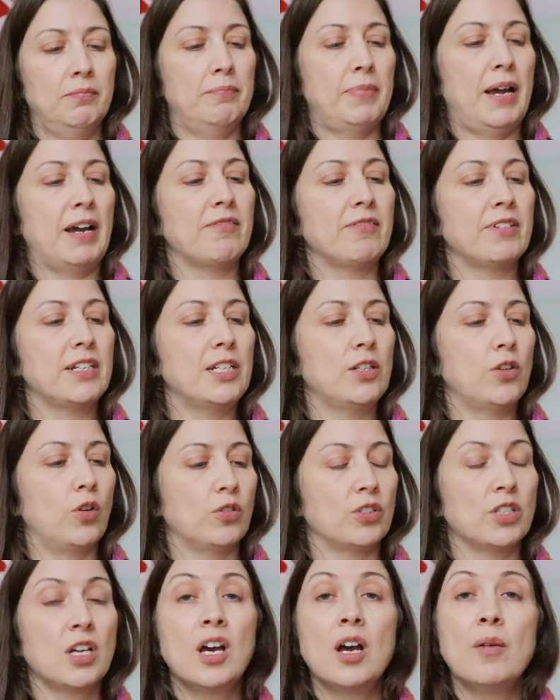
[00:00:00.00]
Apparently
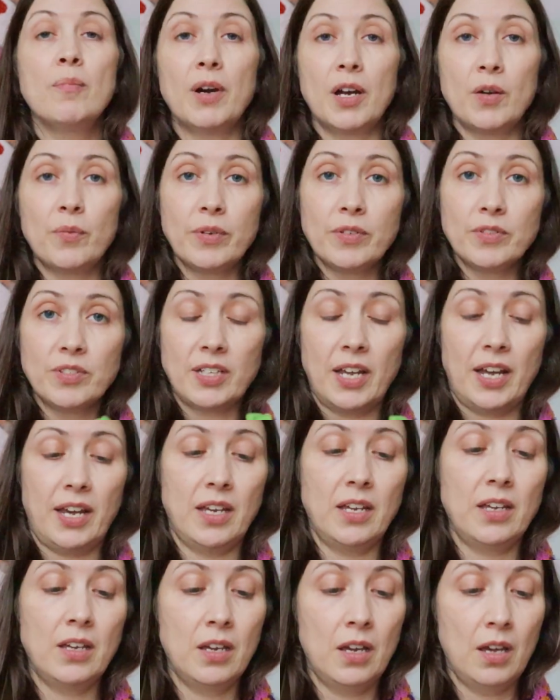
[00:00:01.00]
not. But I will
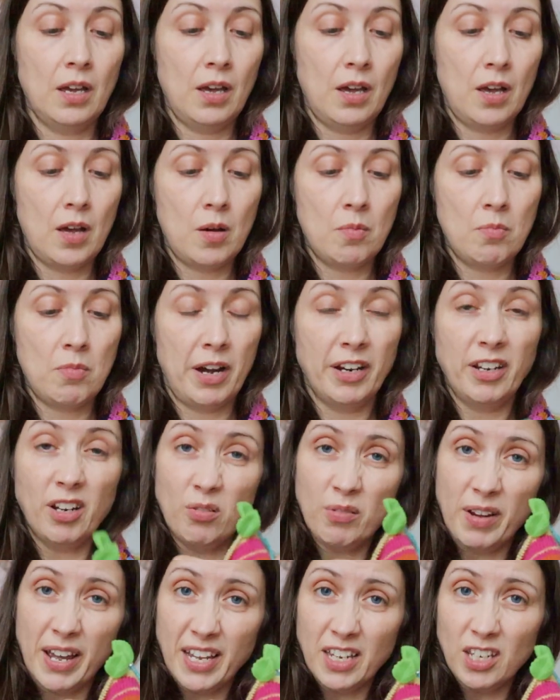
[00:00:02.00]
say, I
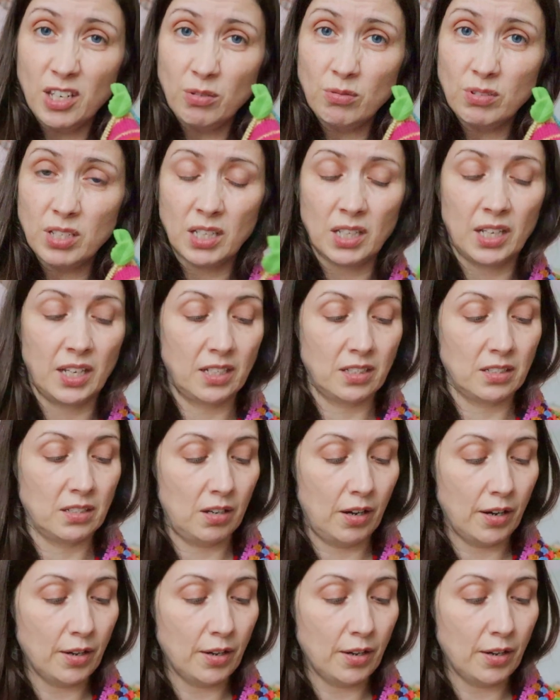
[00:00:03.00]
don't hate using these.